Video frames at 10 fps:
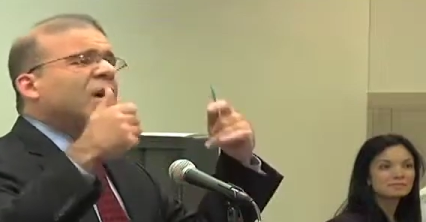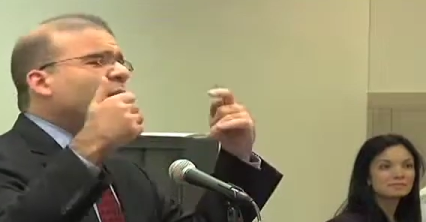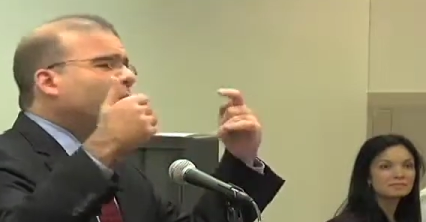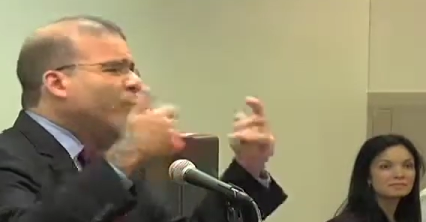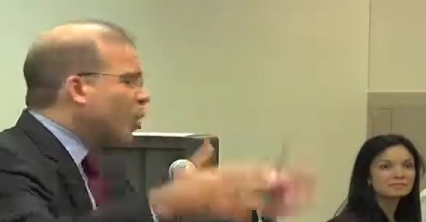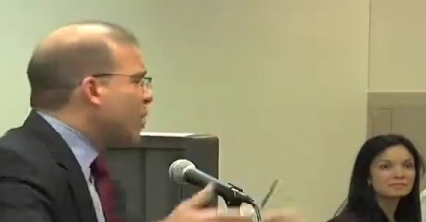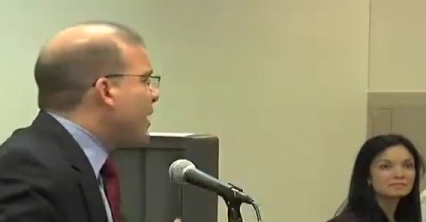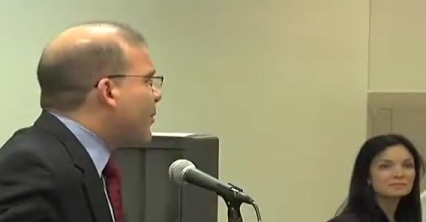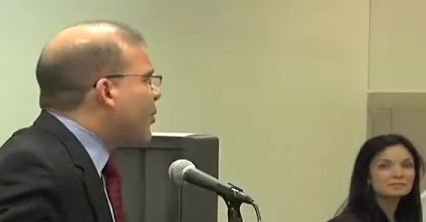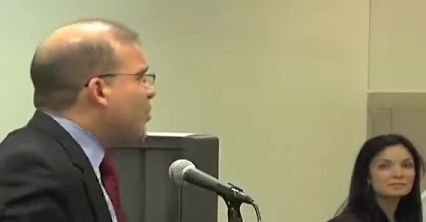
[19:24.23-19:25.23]
Speaker 1: well, board
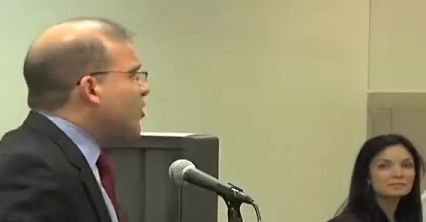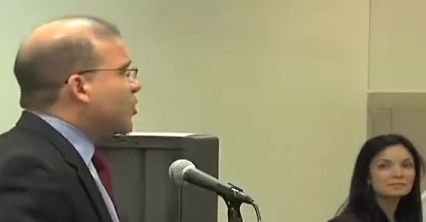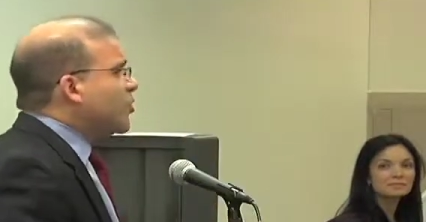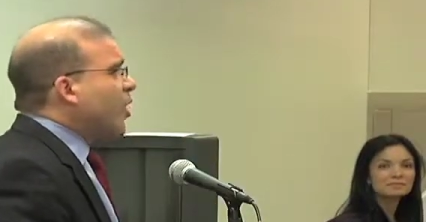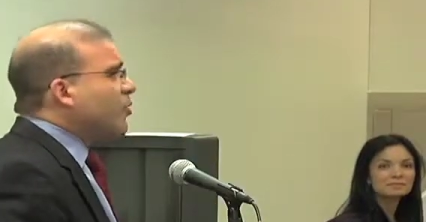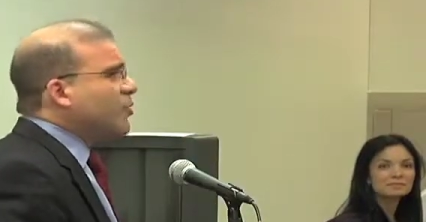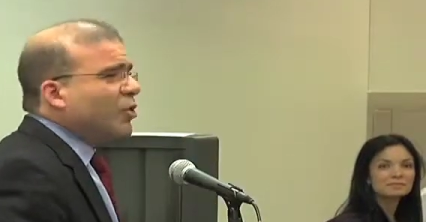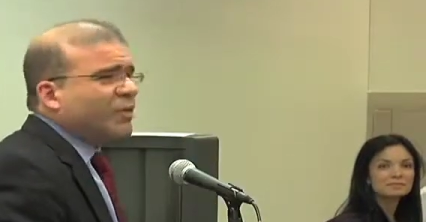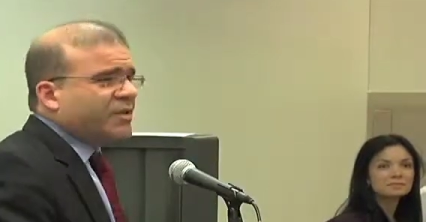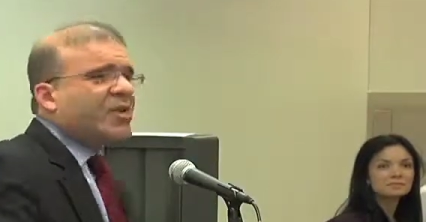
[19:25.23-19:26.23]
members who don't
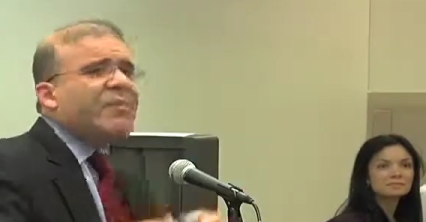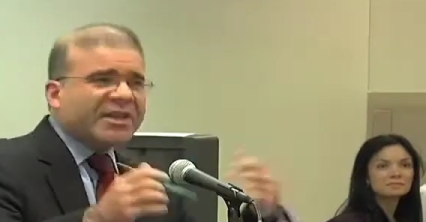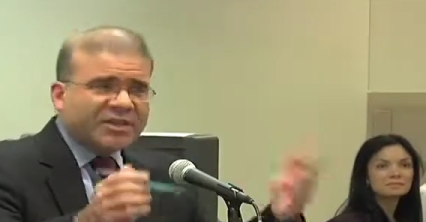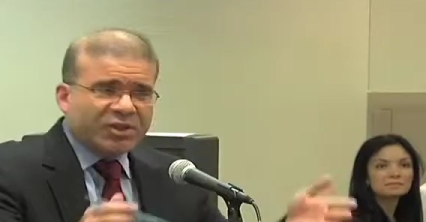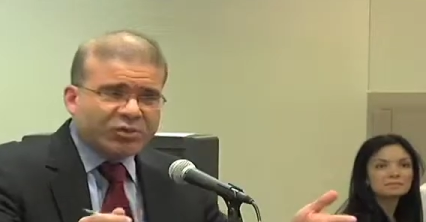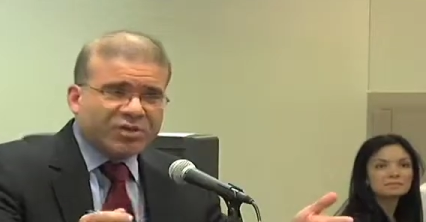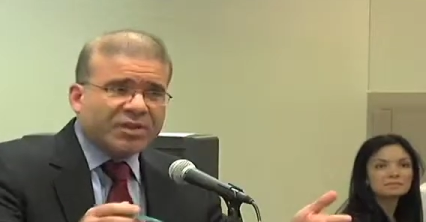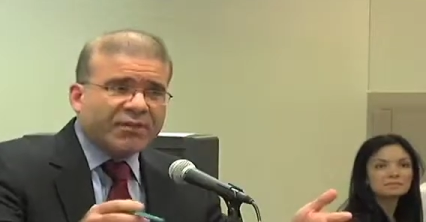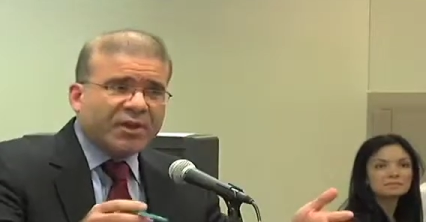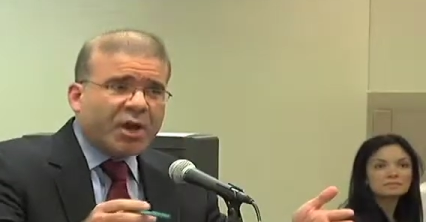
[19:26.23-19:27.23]
do what's in the best interest
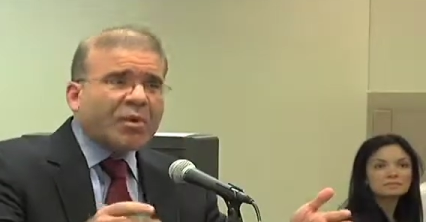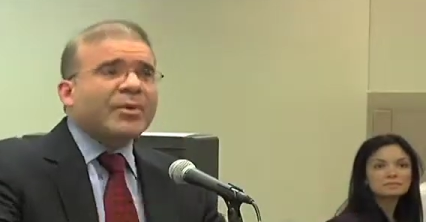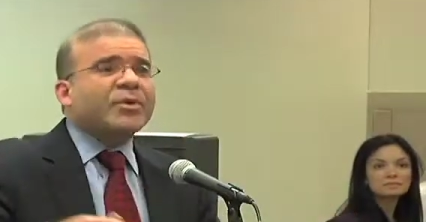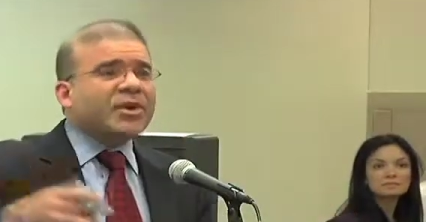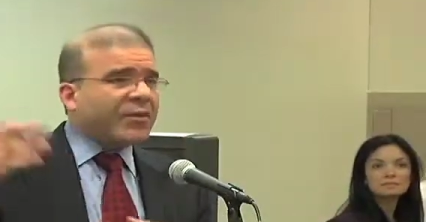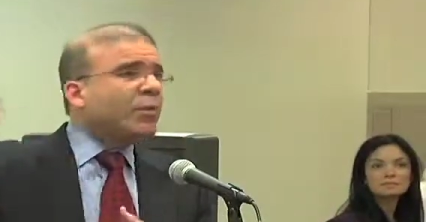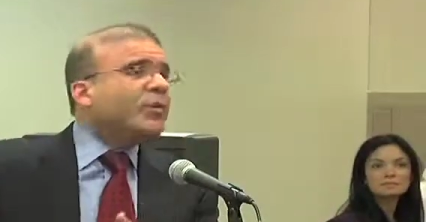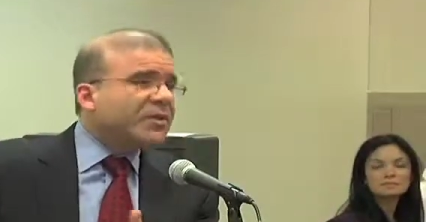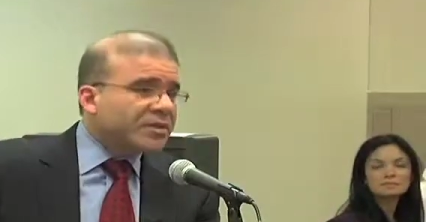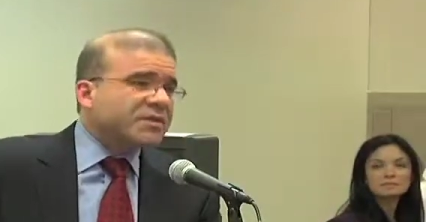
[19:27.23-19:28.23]
of the cooperative, and we'll
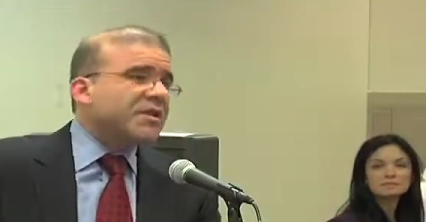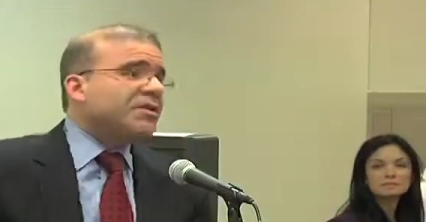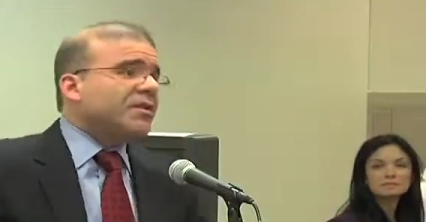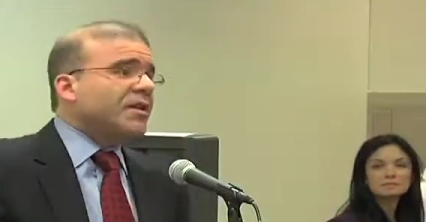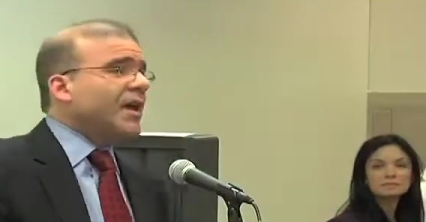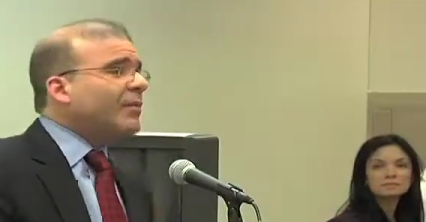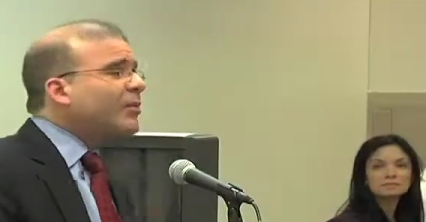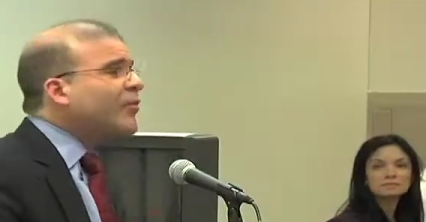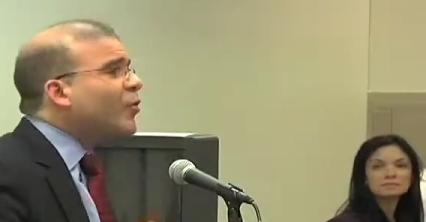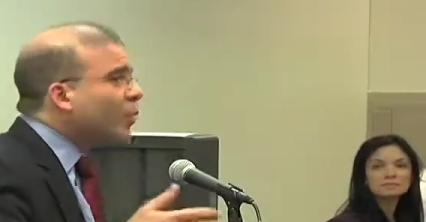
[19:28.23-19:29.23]
be discussing that. But
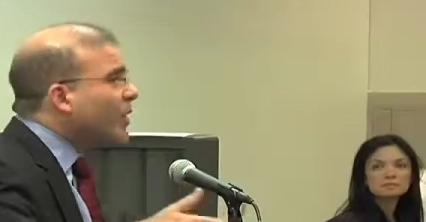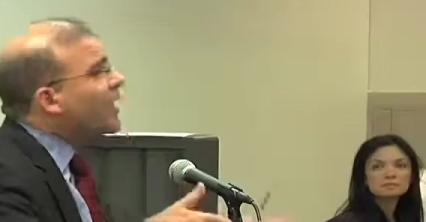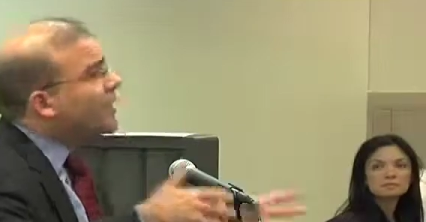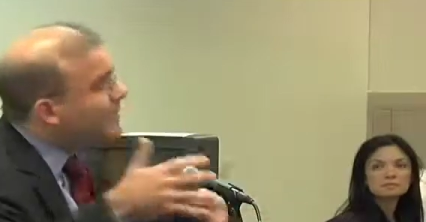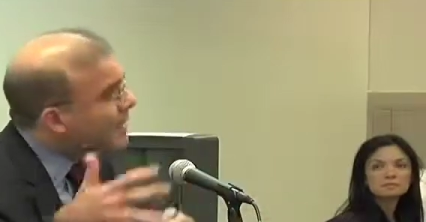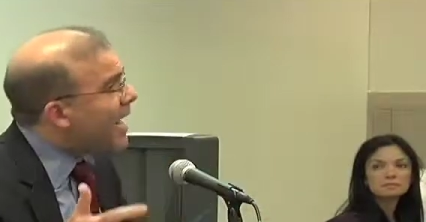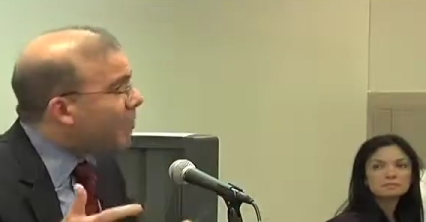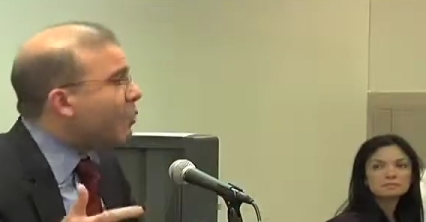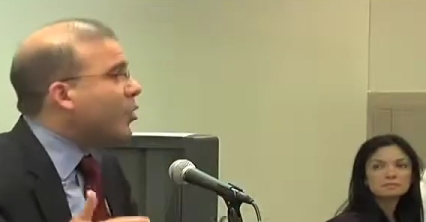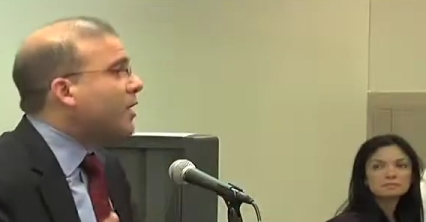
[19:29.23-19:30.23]
before we get into
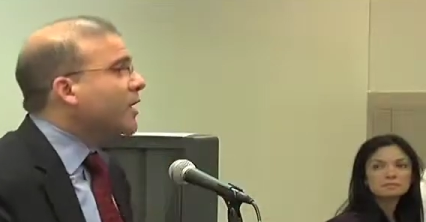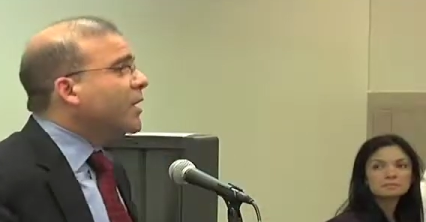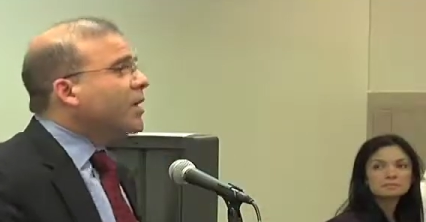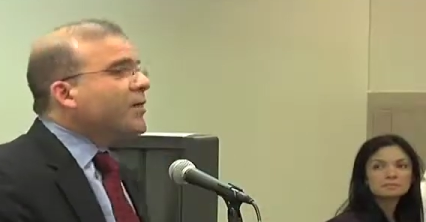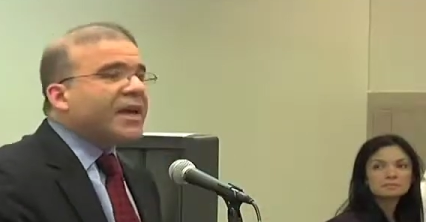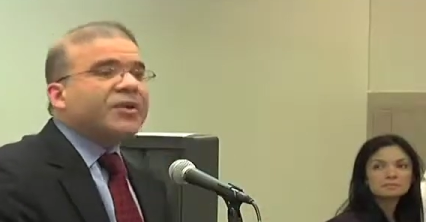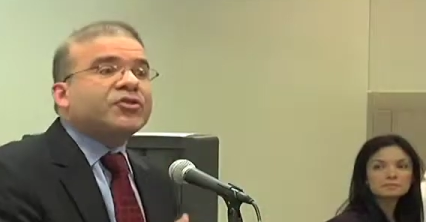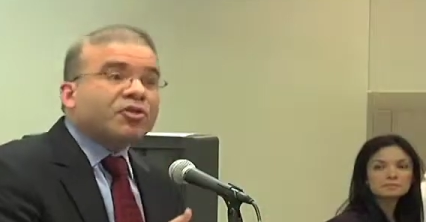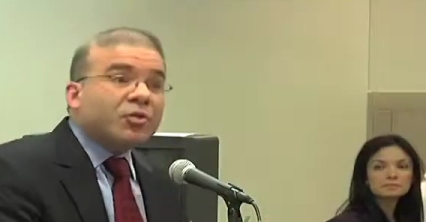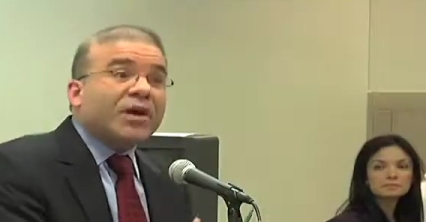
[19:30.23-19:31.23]
that part, they
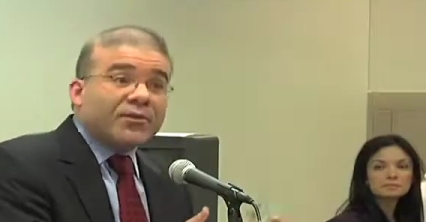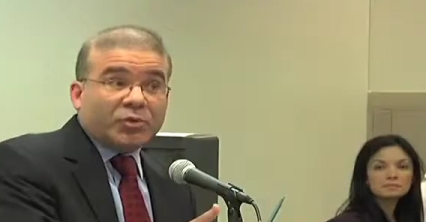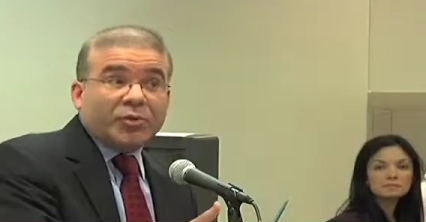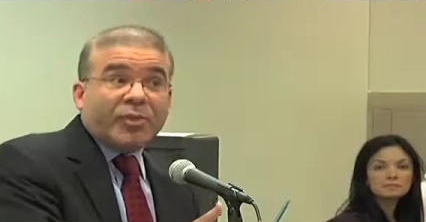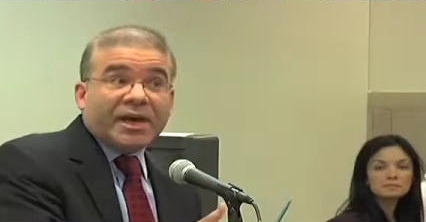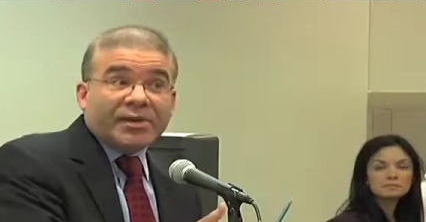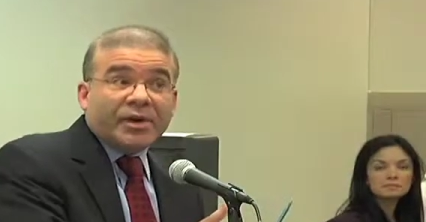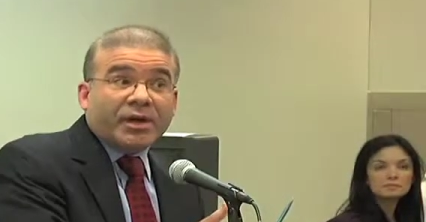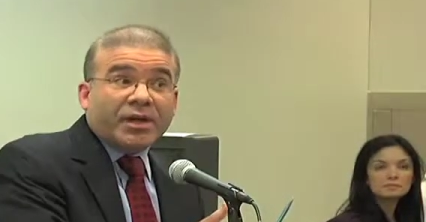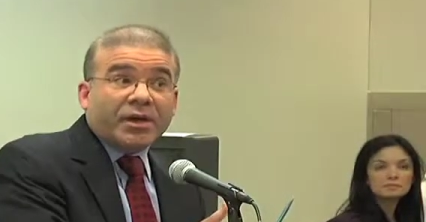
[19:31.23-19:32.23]
do have to abide
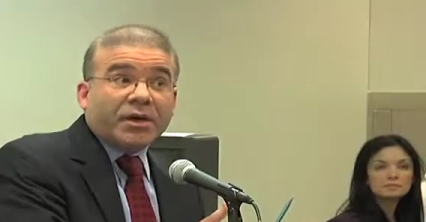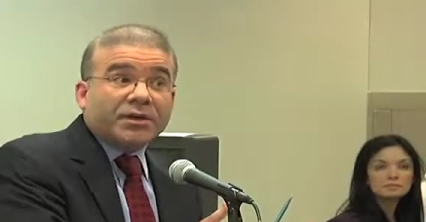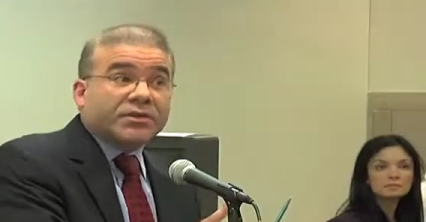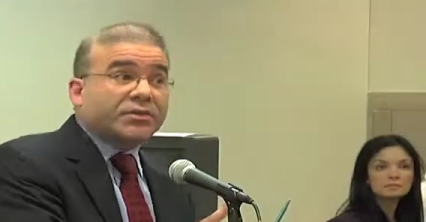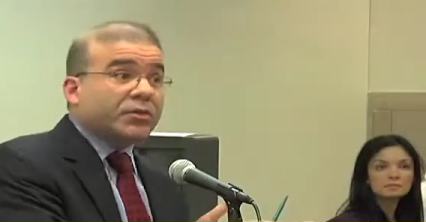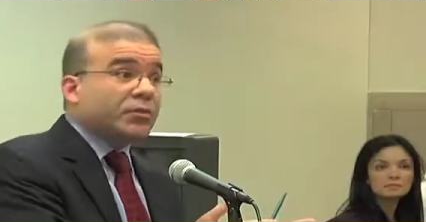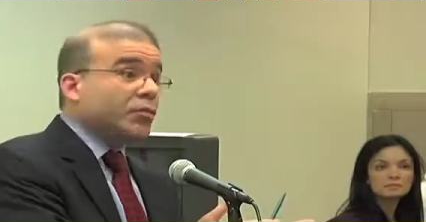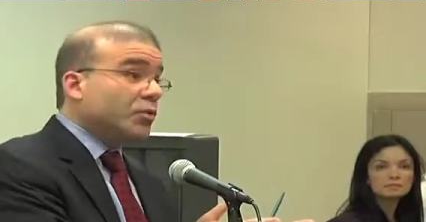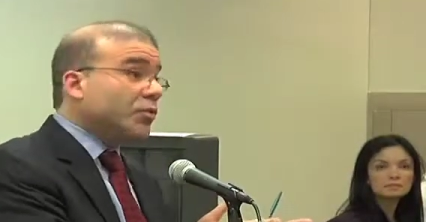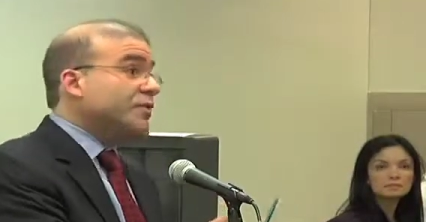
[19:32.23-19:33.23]
by uh, certain
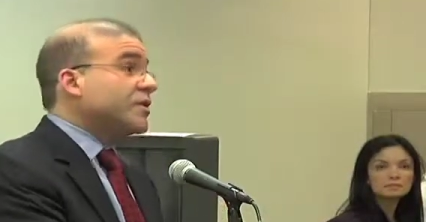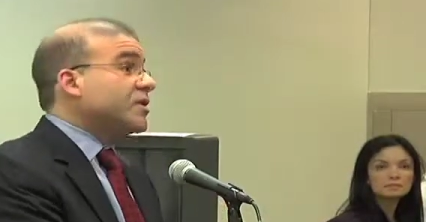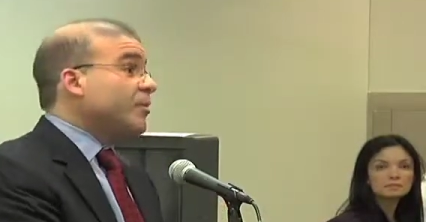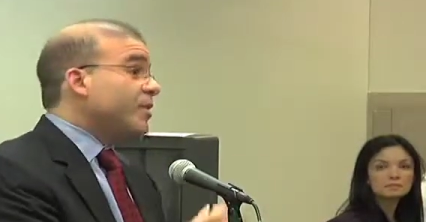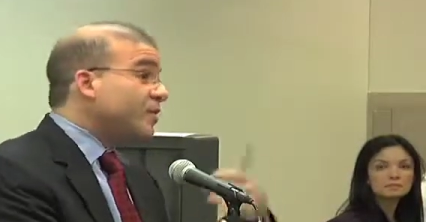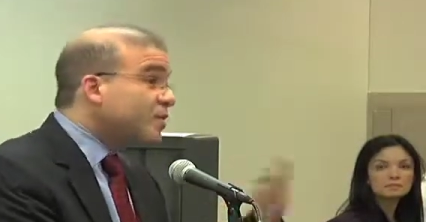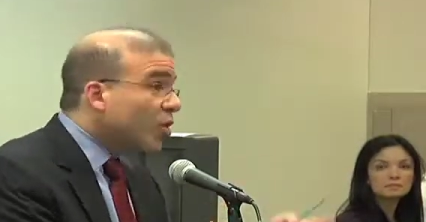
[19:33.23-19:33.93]
rules. It's the business